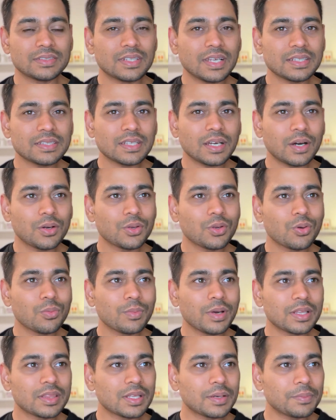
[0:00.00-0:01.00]
That's how your
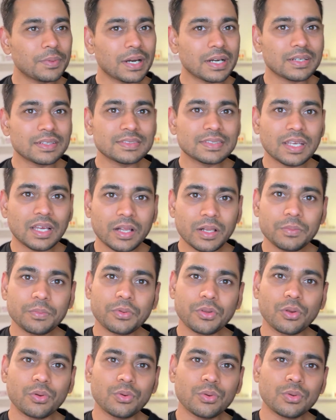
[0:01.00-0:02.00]
metta practice
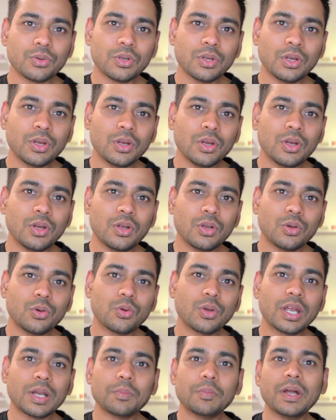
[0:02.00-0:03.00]
helps you to
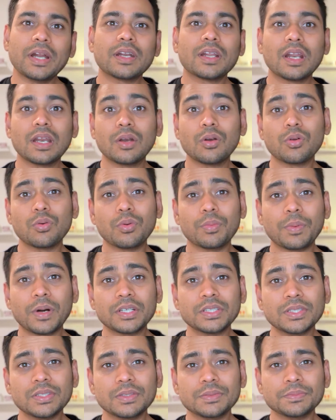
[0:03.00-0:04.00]
get better into
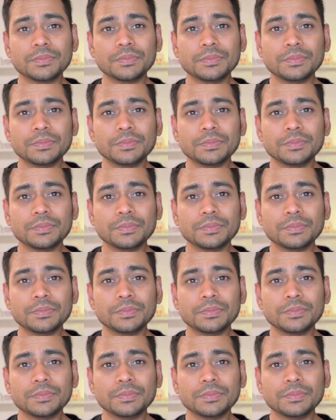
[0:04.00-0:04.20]
vipassana.